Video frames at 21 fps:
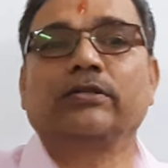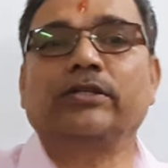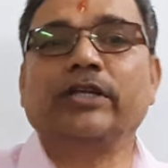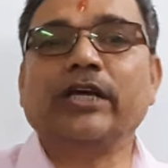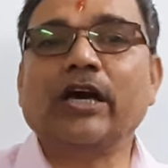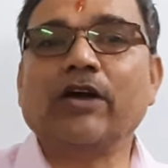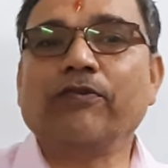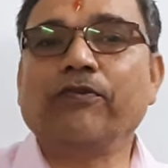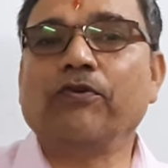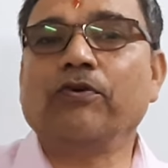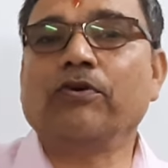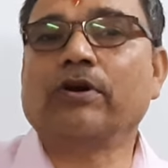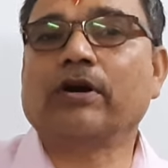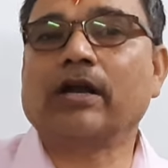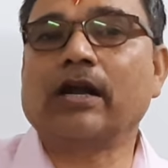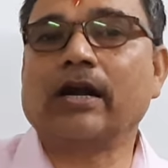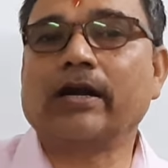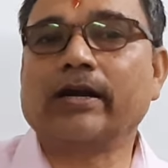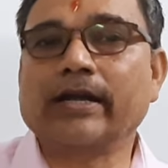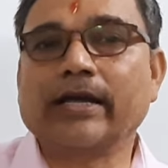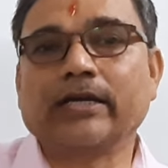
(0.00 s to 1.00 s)
Therefore,
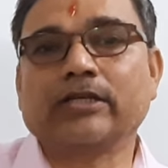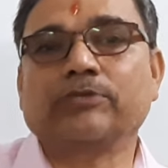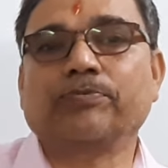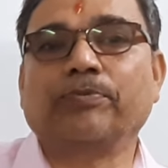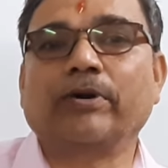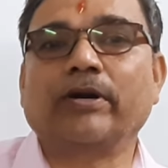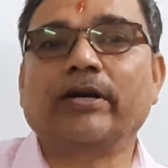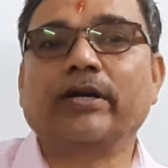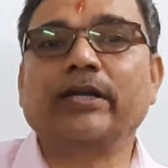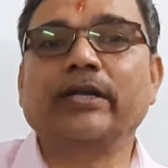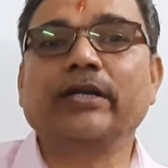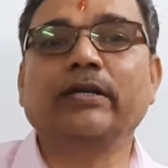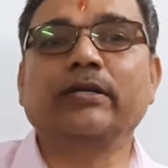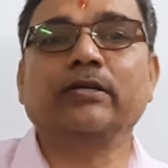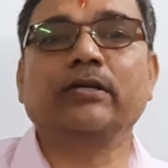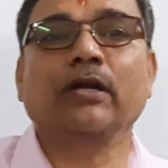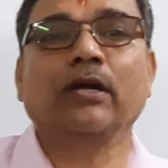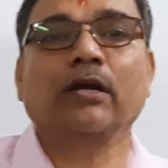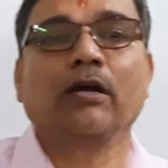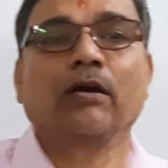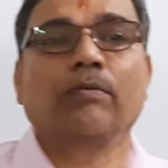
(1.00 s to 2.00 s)
karate expert
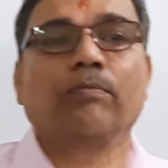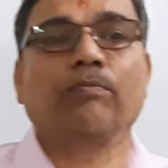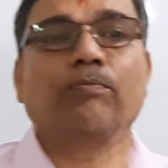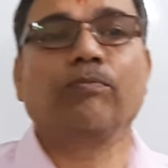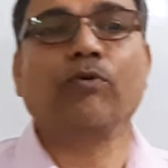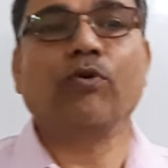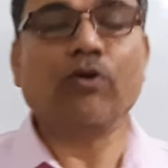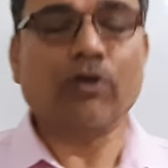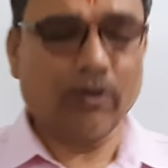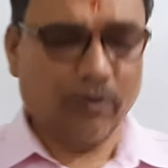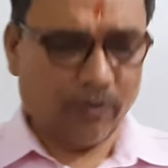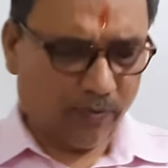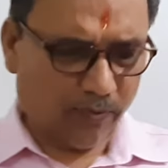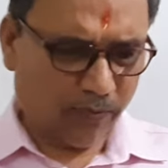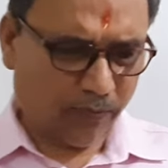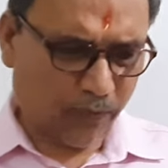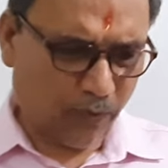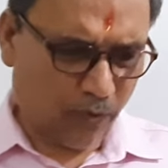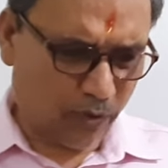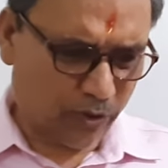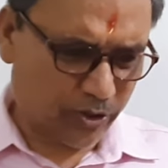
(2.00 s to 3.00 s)
need more
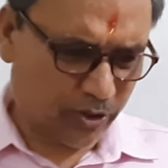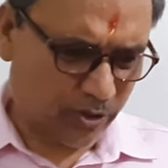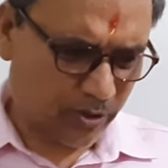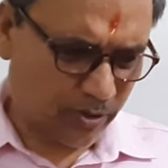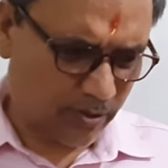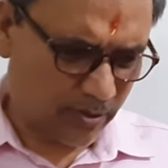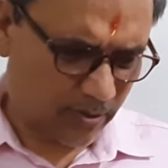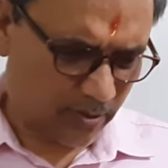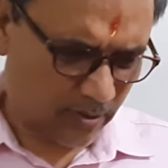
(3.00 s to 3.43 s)
force.